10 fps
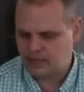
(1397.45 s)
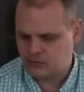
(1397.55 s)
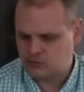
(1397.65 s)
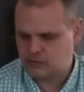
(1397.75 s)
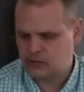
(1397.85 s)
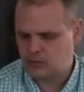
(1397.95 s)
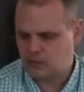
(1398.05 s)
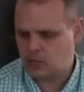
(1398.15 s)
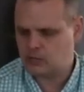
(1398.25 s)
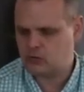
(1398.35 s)
Israel
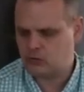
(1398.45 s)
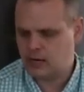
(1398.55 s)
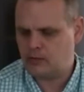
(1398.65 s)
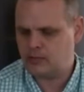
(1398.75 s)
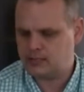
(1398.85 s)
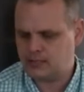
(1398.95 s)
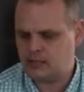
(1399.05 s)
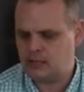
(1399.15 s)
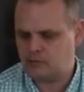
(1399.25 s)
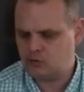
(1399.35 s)
march around the
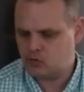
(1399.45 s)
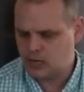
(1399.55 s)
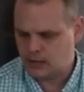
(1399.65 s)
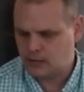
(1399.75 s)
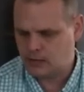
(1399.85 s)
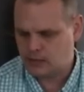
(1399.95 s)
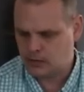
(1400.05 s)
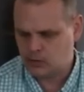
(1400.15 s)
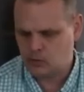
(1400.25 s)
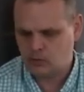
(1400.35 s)
city of
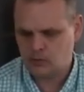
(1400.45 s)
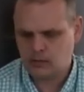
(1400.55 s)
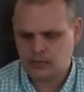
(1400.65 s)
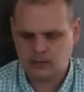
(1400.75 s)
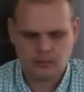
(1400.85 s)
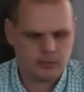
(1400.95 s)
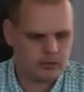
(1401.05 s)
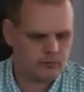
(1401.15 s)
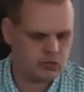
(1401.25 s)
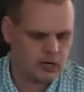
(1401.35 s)
Jericho in the book
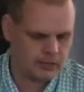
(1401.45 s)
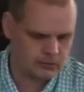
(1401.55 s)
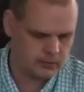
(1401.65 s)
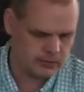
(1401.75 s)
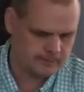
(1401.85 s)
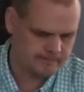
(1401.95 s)
of Joshua?